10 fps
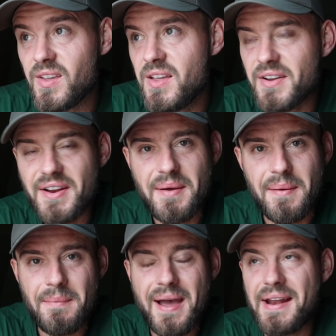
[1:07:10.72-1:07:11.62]
you're looking
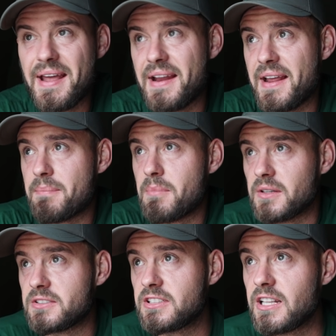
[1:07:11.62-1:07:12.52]
at a man that ain't had
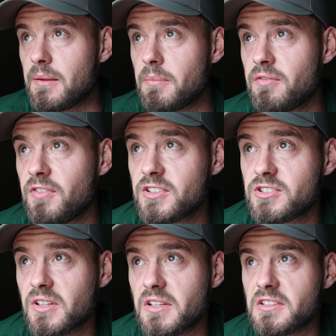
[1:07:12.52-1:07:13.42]
much sleep,
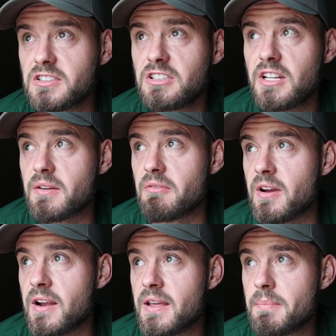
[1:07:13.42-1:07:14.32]
frustrating sleep
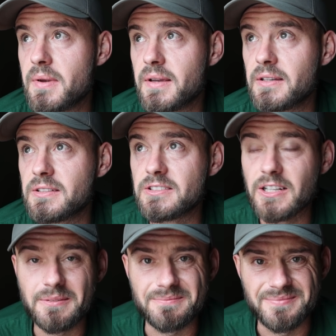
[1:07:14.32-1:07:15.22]
really, because
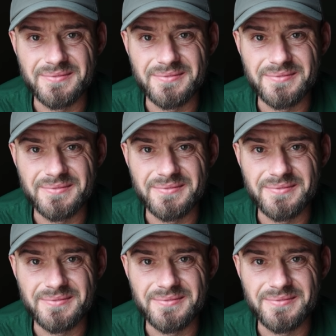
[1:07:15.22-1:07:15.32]
there